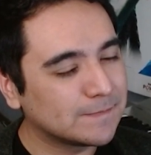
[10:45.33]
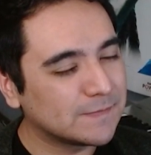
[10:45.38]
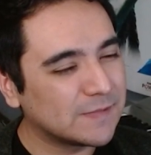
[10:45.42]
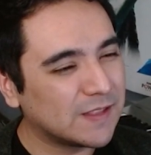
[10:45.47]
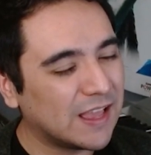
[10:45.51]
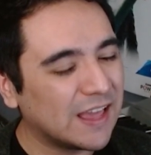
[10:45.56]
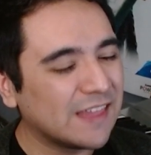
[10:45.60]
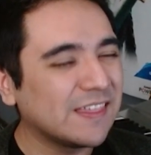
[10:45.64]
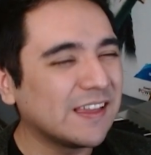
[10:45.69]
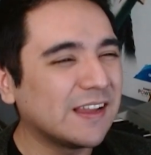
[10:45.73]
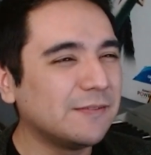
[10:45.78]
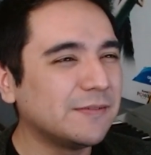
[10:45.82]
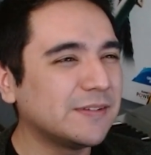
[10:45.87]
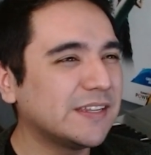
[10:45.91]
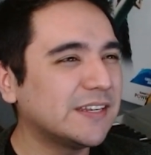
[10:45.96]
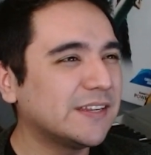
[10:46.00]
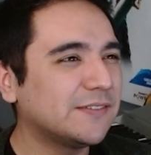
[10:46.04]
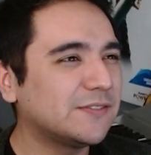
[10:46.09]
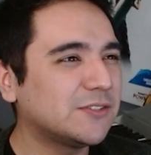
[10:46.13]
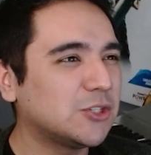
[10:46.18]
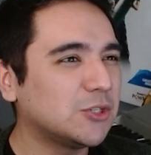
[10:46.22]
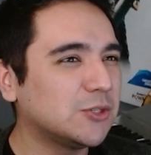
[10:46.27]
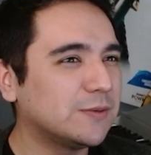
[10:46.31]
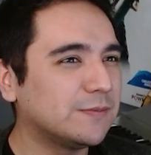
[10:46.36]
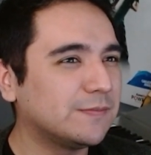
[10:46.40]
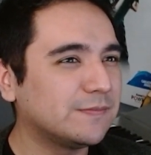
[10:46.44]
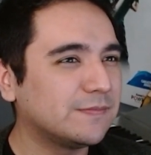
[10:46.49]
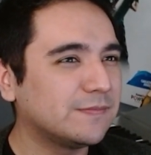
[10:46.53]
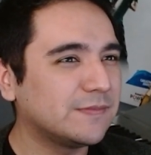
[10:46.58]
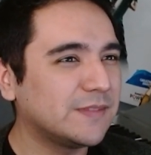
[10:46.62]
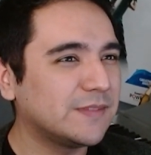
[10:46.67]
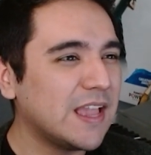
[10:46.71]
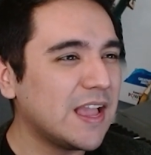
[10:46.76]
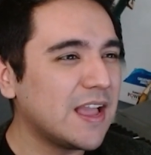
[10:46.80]
I think I'm gonna give it a 2.
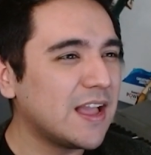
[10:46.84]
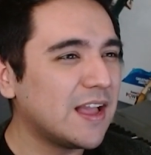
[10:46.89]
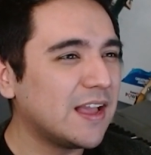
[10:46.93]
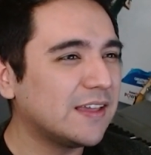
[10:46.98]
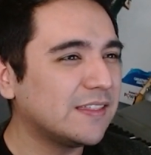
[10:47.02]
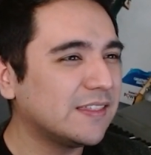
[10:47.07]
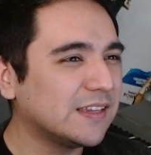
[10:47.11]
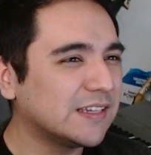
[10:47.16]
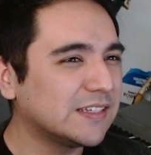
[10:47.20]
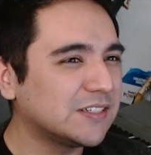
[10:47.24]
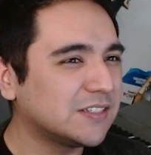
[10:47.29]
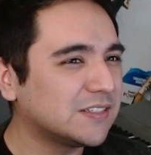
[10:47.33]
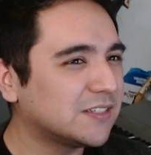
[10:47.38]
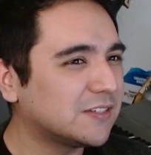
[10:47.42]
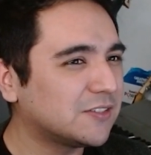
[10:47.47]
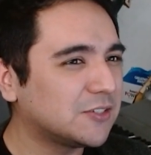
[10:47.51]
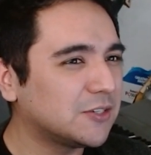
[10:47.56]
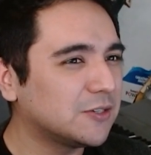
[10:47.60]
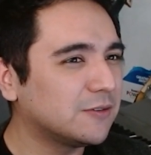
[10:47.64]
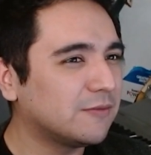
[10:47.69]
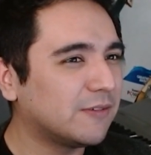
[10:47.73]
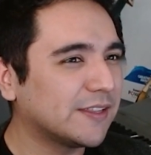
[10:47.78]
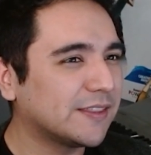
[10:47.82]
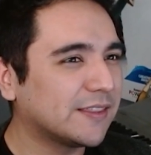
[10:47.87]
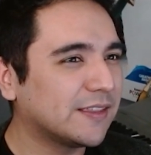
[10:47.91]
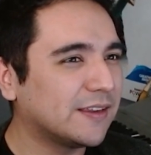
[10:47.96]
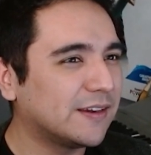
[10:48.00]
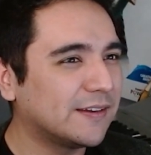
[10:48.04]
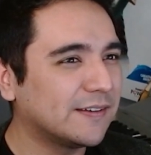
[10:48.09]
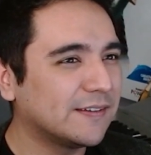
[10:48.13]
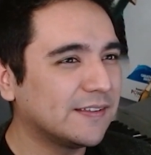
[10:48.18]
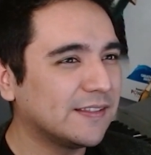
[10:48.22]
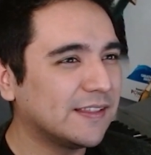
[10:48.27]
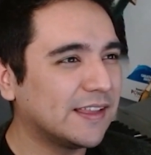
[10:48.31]
Yeah, I think it's just a 2 right
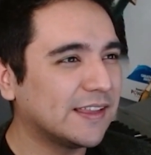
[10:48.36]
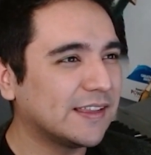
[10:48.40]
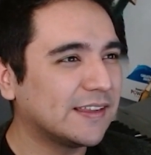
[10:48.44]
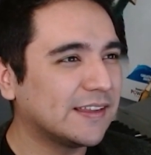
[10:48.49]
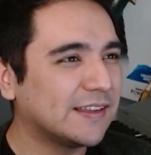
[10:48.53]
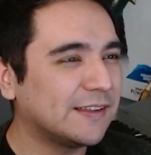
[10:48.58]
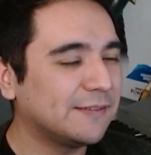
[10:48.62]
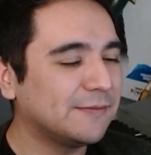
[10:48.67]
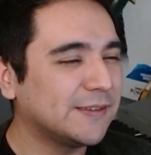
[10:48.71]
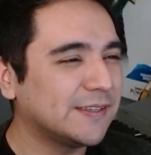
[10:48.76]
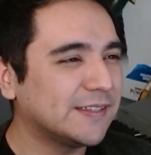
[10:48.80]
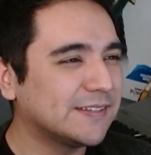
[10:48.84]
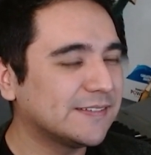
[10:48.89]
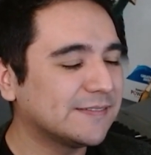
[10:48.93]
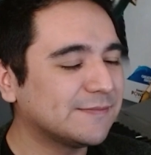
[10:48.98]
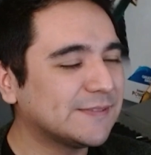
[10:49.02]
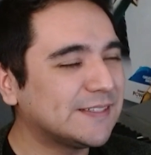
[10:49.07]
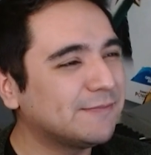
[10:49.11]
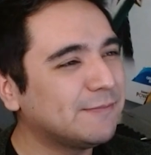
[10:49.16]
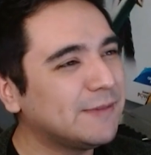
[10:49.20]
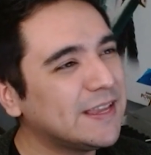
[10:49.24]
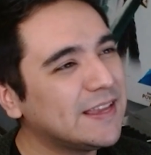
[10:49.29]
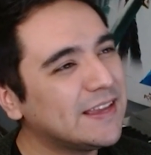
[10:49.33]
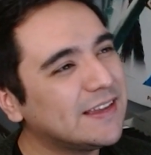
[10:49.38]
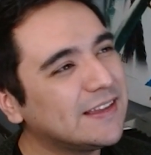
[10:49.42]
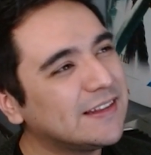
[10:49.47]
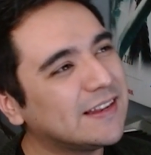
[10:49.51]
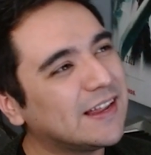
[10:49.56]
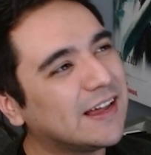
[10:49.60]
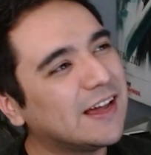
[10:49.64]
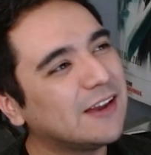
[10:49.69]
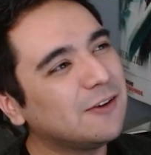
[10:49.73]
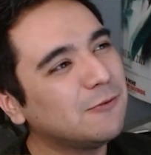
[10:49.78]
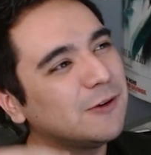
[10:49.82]
there. Like, I mean, man,
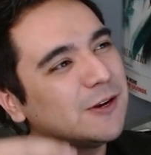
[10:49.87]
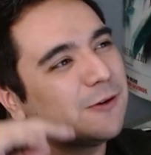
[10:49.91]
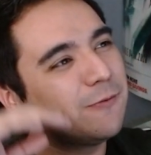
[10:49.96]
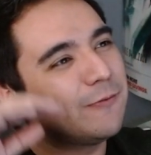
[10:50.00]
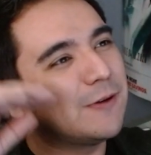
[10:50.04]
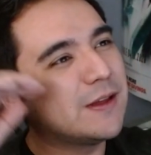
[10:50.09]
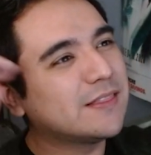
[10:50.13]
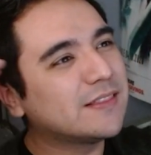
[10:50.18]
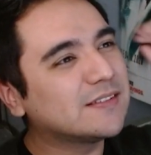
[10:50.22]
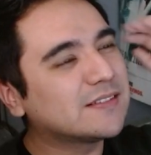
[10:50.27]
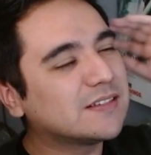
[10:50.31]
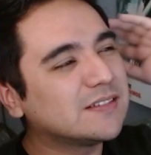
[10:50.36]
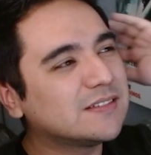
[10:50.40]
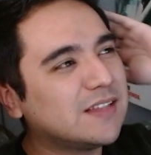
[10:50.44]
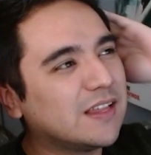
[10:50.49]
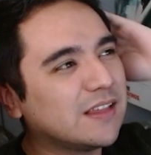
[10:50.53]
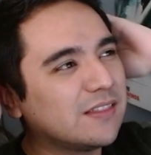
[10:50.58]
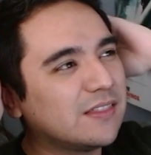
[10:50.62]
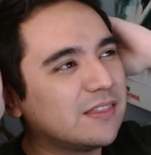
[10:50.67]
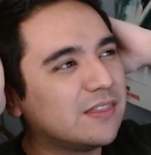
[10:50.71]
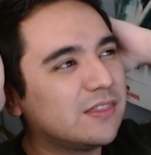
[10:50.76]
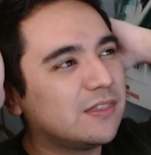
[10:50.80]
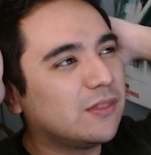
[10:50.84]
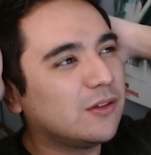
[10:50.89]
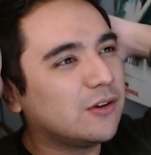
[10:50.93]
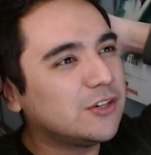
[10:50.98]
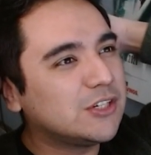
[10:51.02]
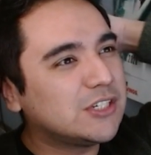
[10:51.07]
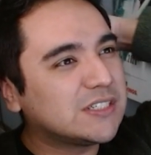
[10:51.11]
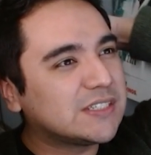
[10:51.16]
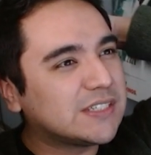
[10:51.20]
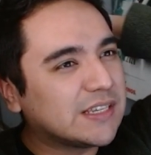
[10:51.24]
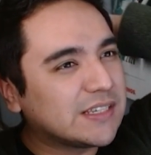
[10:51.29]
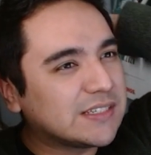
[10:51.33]
I don't want to rate these because like they're
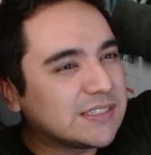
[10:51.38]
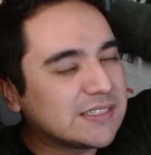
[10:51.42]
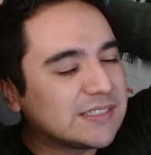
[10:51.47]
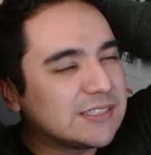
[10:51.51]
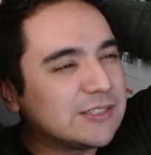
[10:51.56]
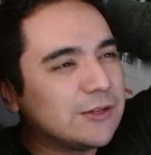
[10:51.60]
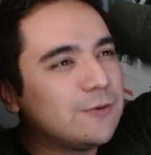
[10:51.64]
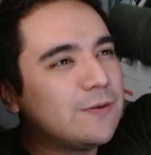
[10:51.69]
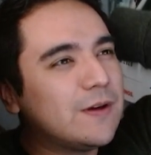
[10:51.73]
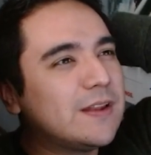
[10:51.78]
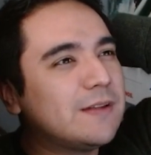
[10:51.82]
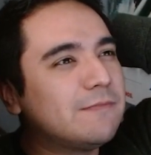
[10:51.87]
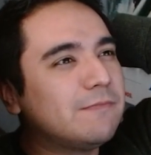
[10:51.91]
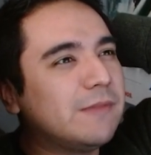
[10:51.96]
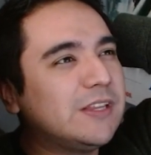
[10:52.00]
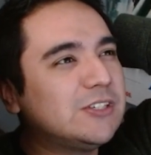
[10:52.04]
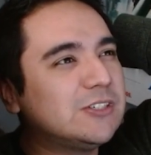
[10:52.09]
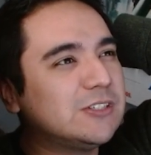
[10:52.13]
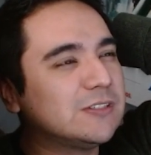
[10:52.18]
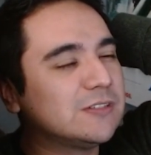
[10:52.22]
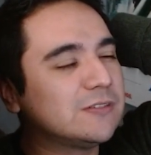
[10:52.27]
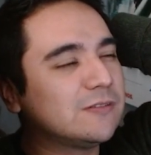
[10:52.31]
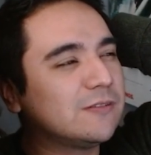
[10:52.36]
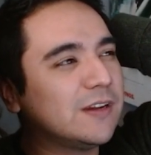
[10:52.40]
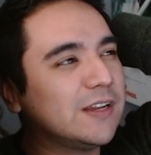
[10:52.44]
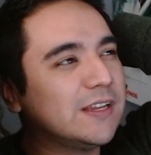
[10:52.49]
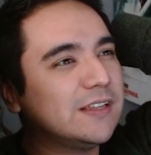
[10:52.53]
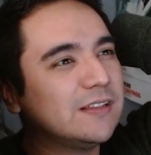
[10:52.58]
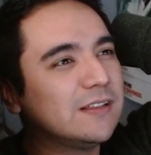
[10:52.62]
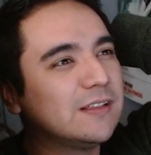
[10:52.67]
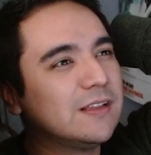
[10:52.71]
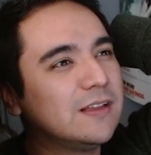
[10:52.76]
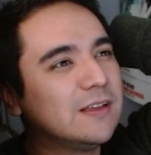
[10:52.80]
just like still animations, right?